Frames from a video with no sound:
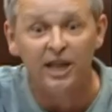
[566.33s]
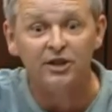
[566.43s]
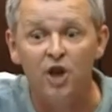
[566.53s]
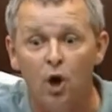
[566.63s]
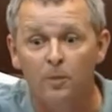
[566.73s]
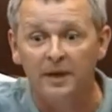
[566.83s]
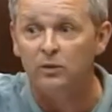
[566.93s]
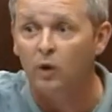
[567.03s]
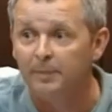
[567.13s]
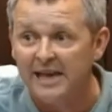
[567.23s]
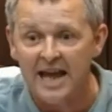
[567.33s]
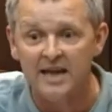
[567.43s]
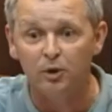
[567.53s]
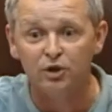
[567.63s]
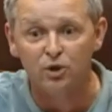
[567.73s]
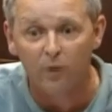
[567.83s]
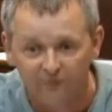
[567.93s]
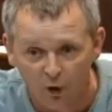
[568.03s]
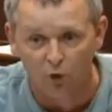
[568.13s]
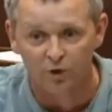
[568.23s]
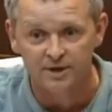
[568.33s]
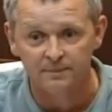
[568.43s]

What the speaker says: that nobody will be able to afford.